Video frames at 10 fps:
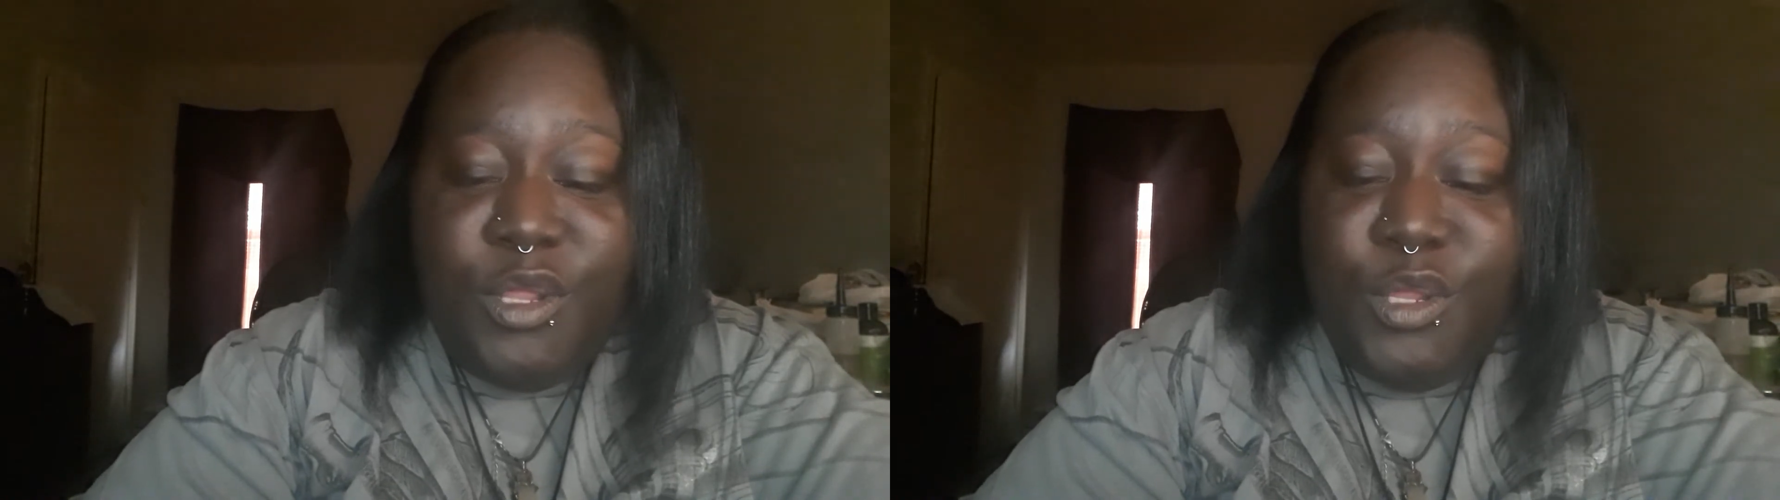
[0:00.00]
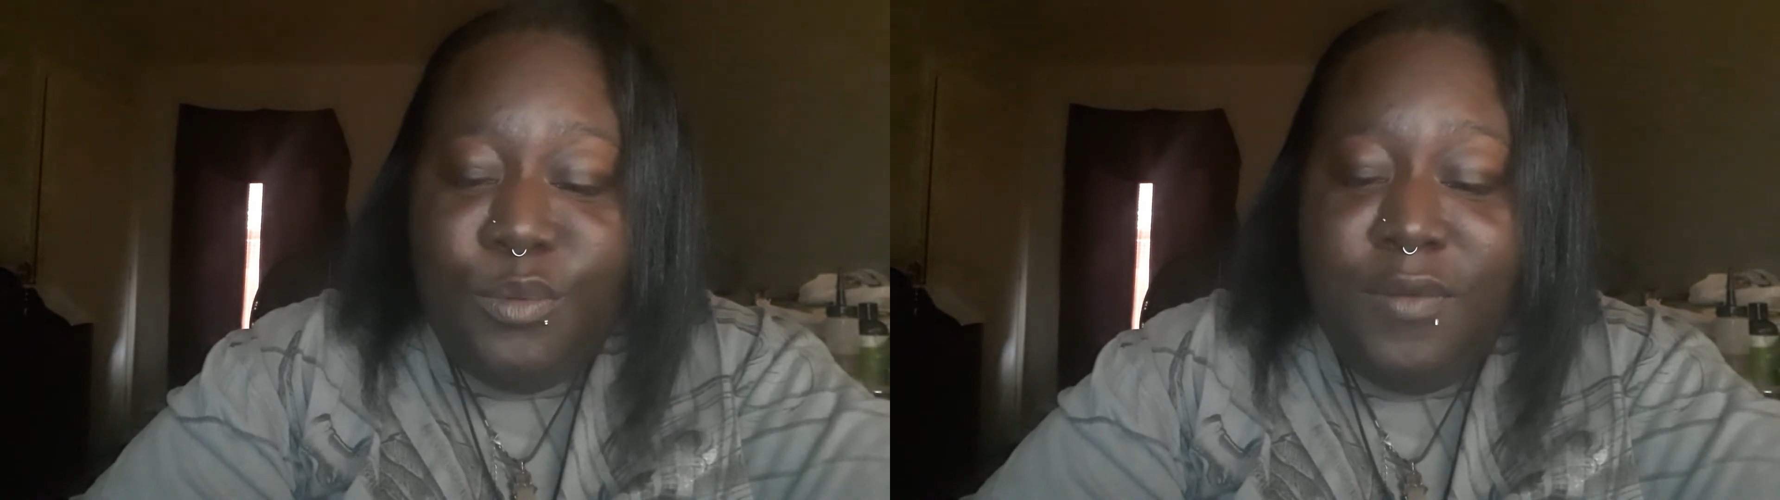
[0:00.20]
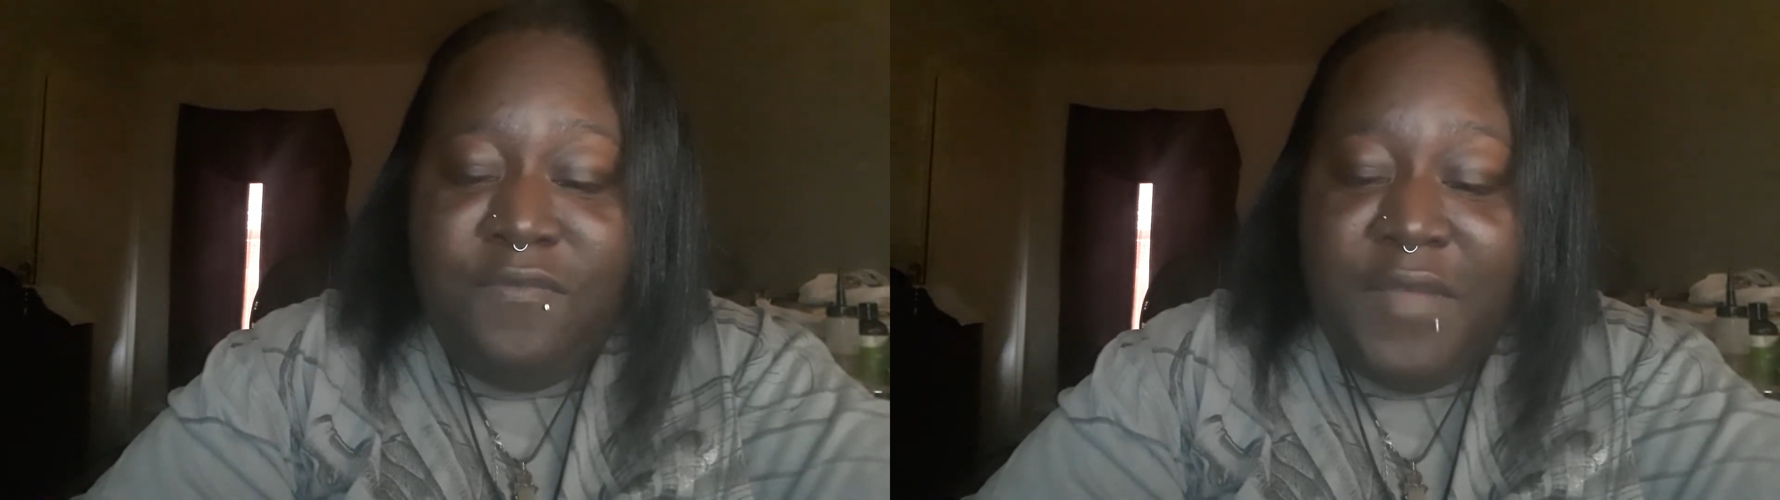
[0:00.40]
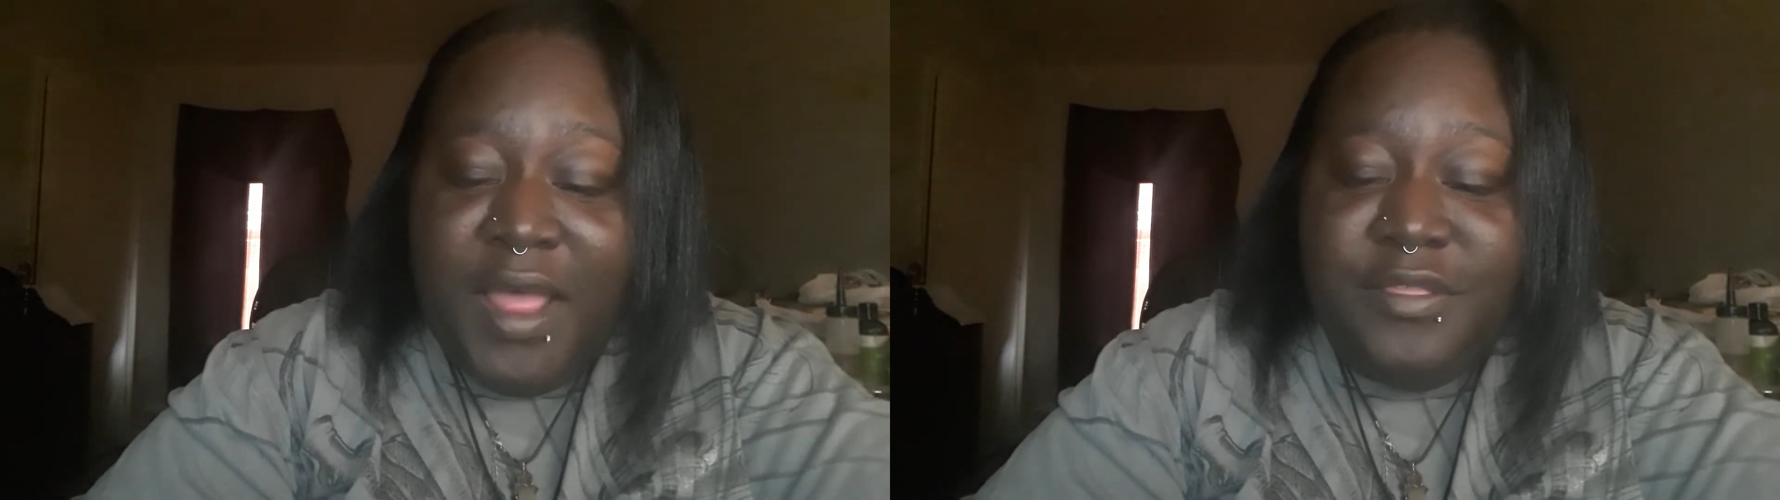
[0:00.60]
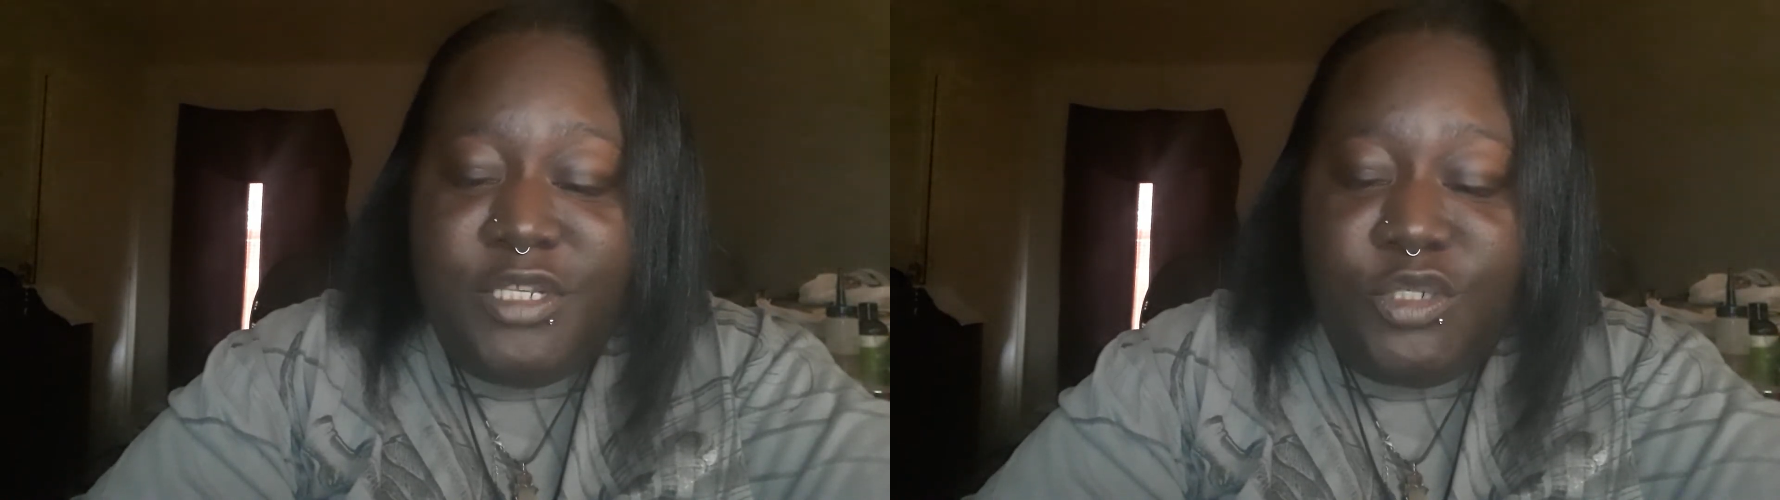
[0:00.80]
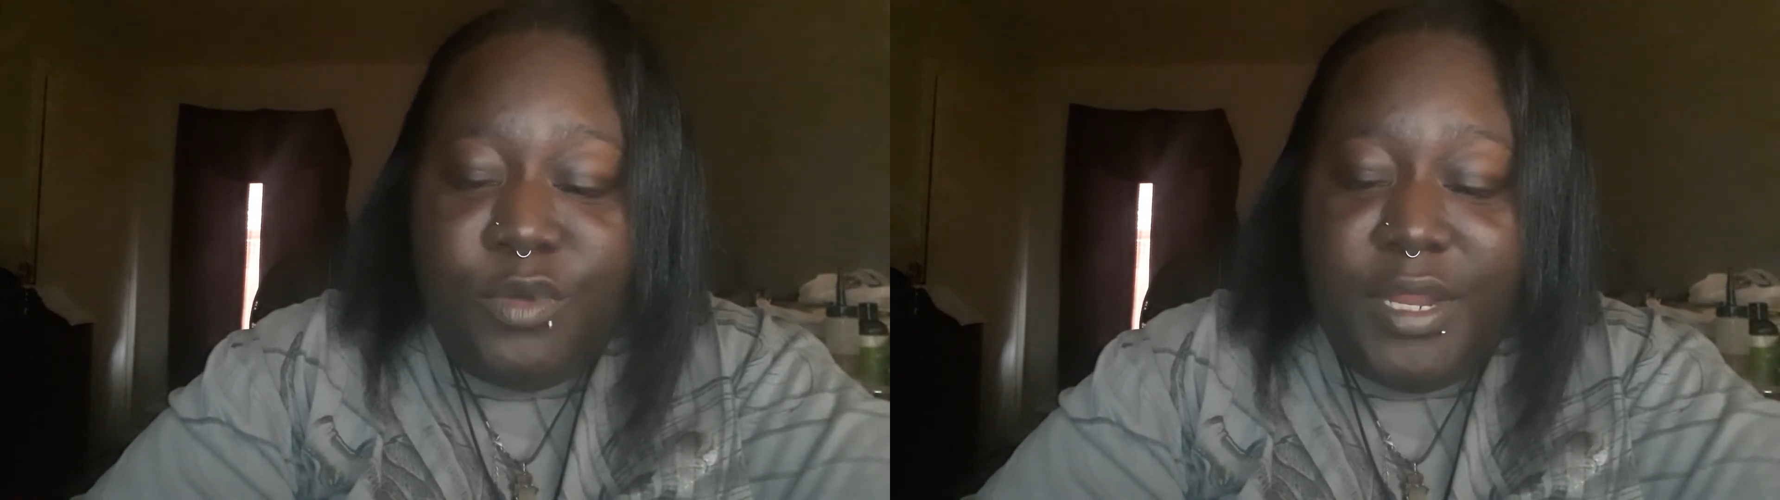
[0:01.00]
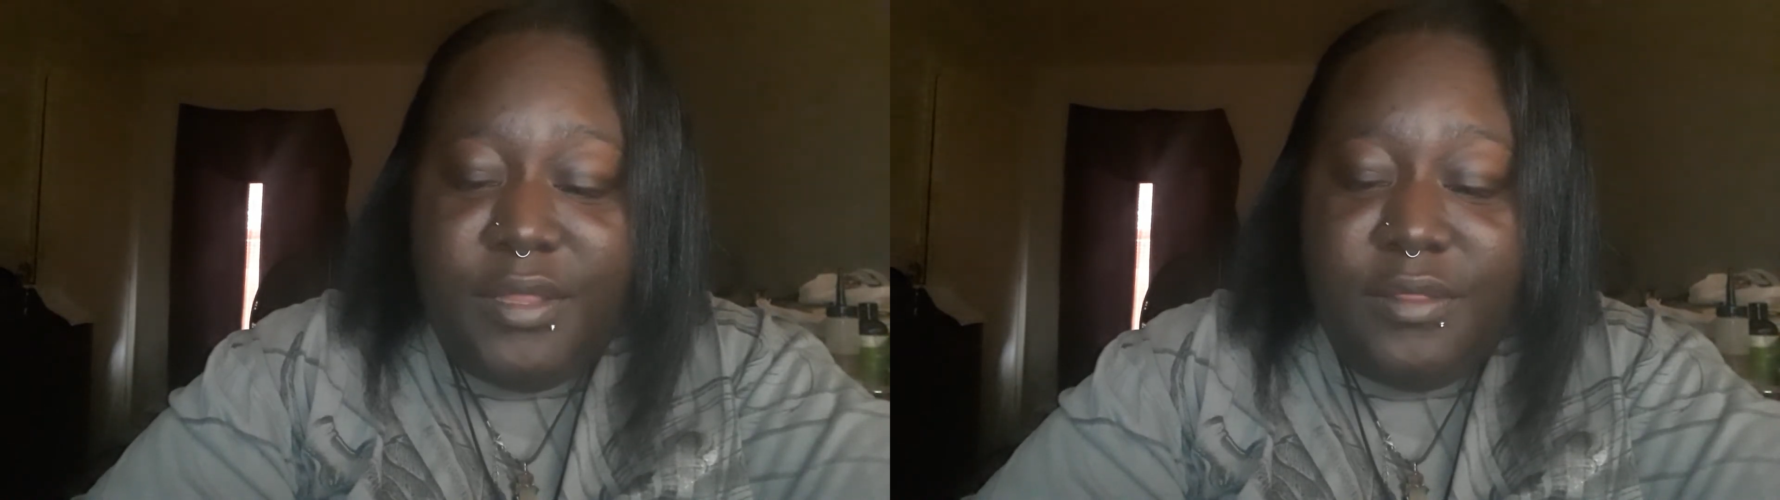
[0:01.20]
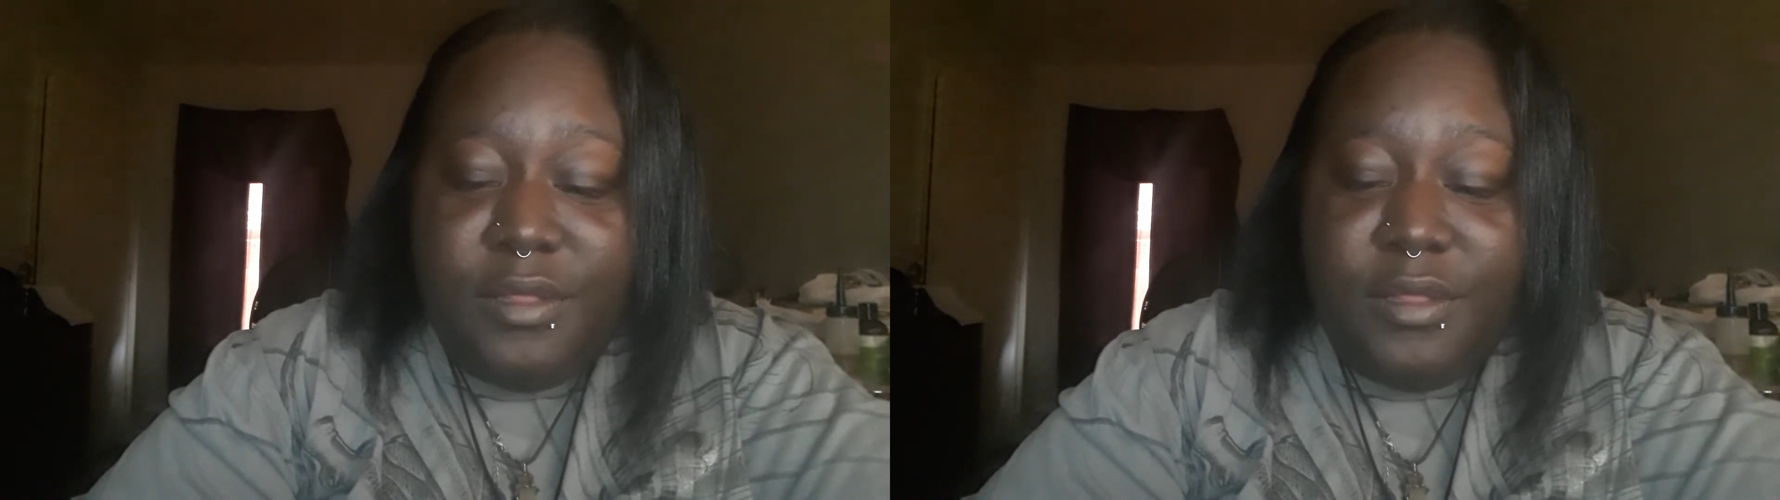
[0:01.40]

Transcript: you will find the strength,